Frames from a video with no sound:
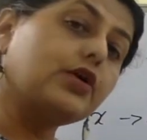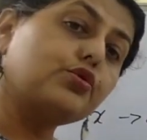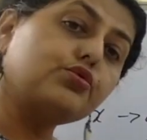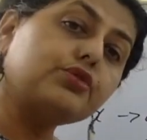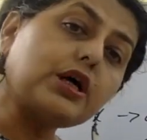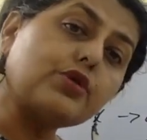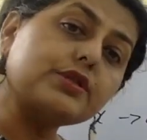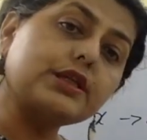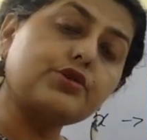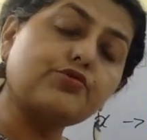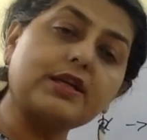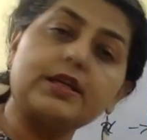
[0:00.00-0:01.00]

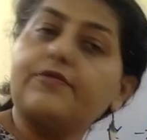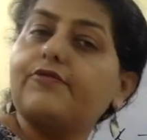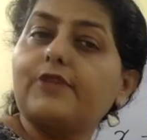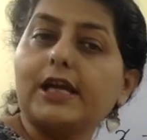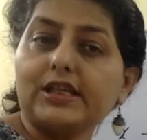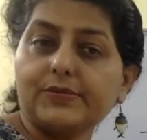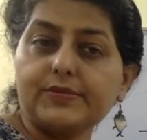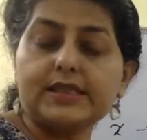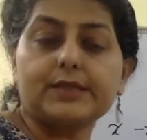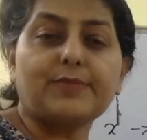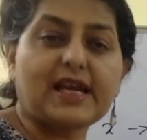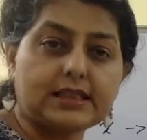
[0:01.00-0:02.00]

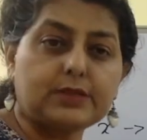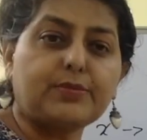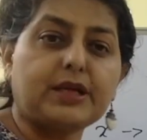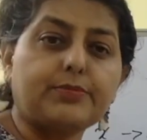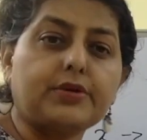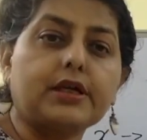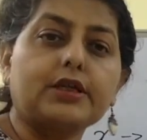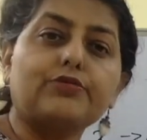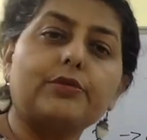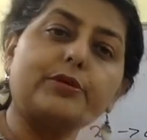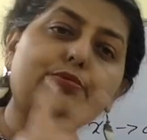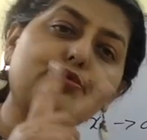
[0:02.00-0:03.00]
2025's maths paper. It
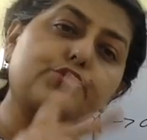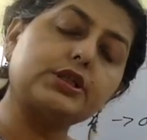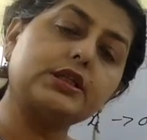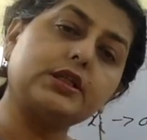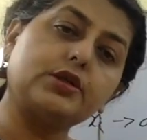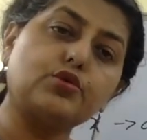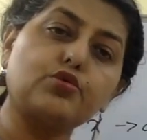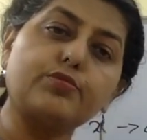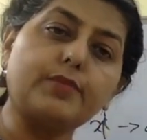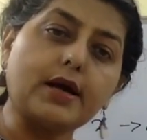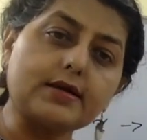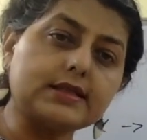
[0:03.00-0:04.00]
will be posted in 2
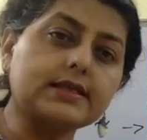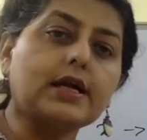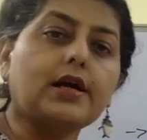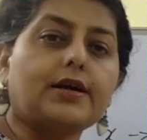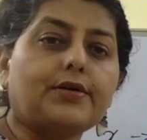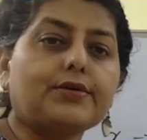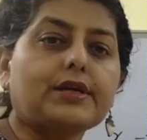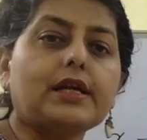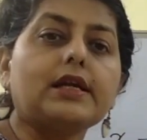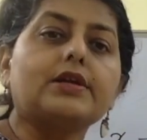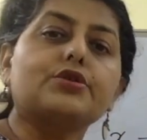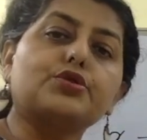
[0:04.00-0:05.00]
parts.
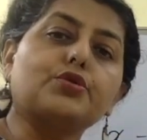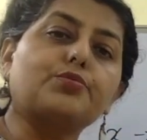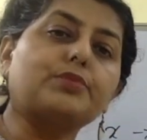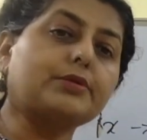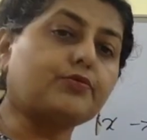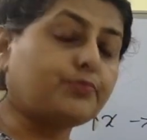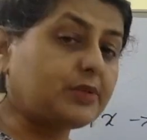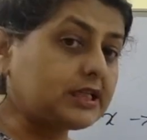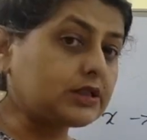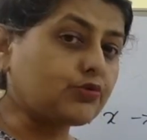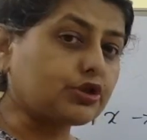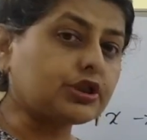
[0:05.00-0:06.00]
Okay, so
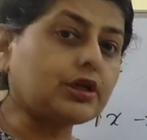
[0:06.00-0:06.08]
please watch